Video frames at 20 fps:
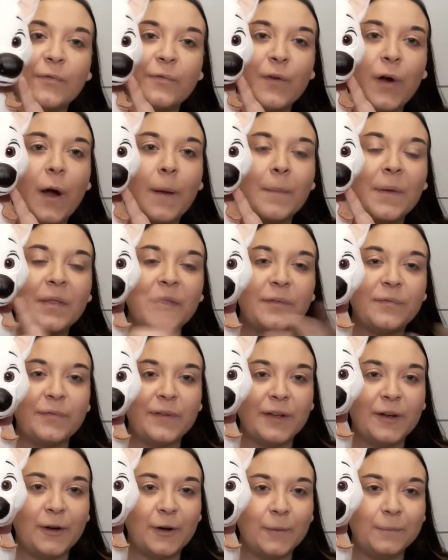from the
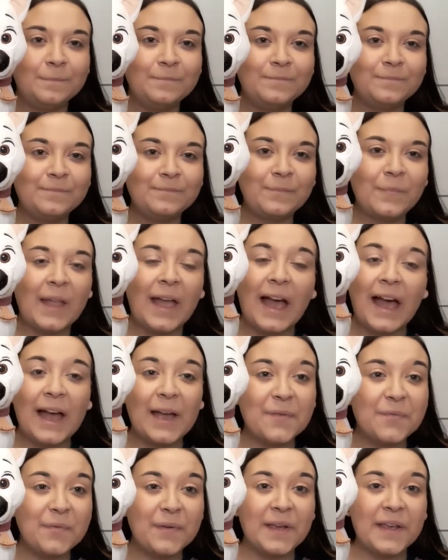film,
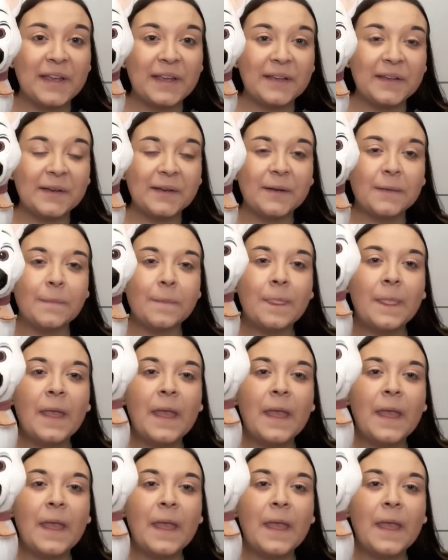I think.